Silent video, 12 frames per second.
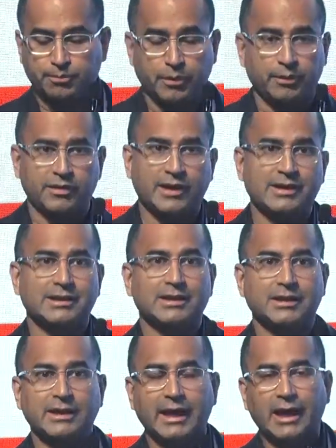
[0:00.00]
presented at the
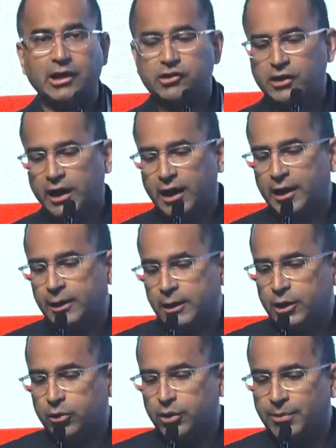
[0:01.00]
AHA,
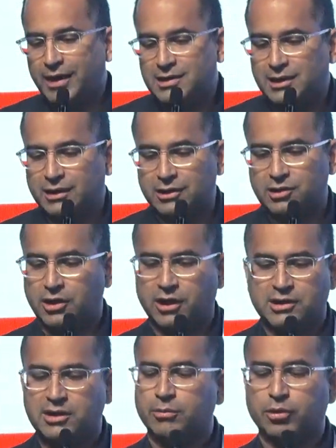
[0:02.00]
we basically saw
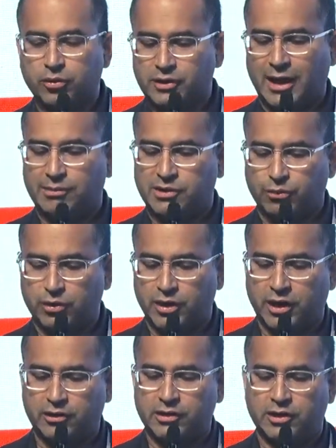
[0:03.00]
similar types of
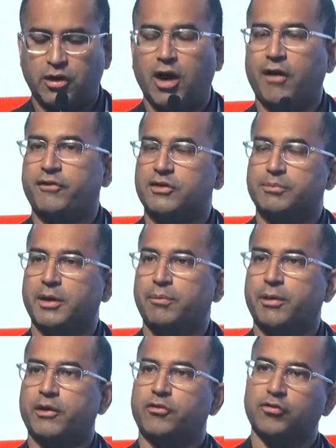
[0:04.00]
reductions in office blood
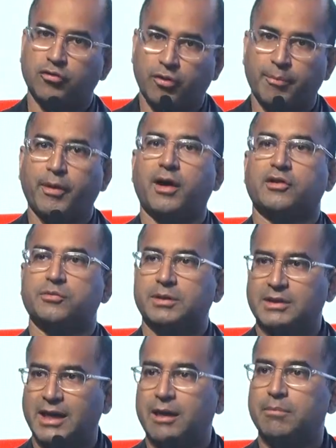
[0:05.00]
pressure of approximately
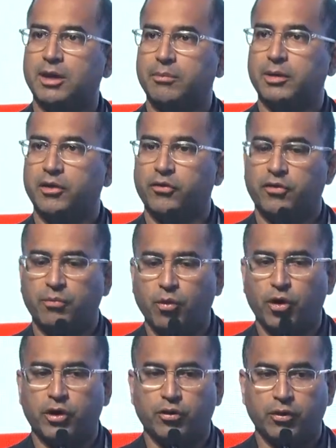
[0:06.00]
10 millimeters of
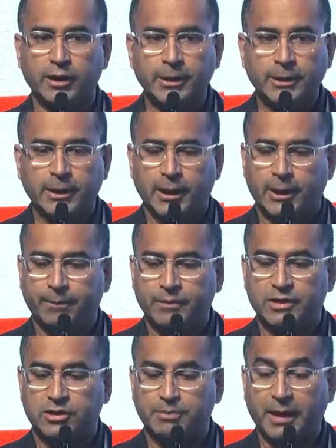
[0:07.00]
mercury.
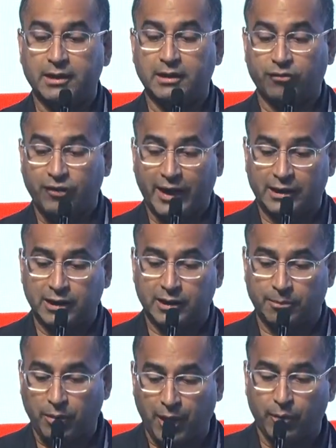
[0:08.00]
Despite the fact that the
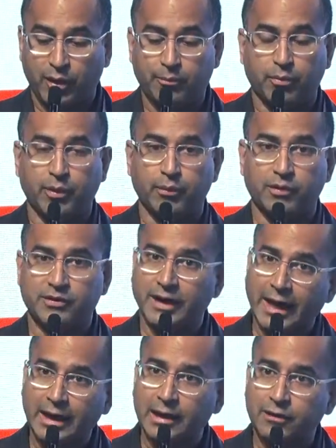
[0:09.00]
primary endpoint was
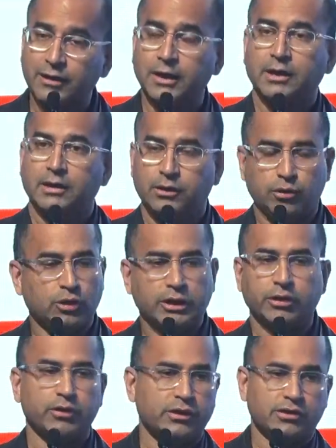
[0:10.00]
negative, you
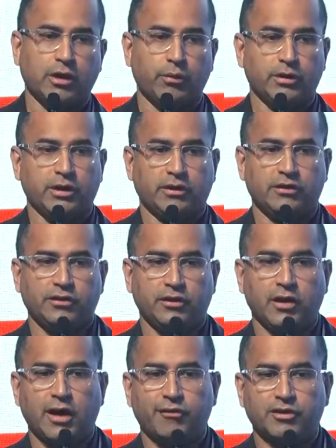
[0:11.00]
clearly saw reductions in
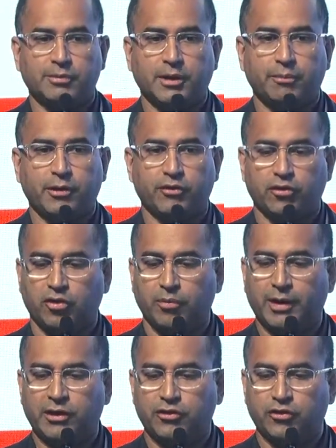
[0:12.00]
office blood pressure
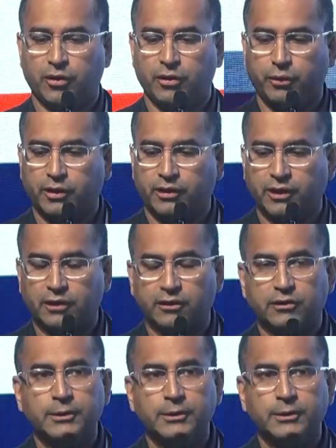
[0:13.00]
commensurate with this.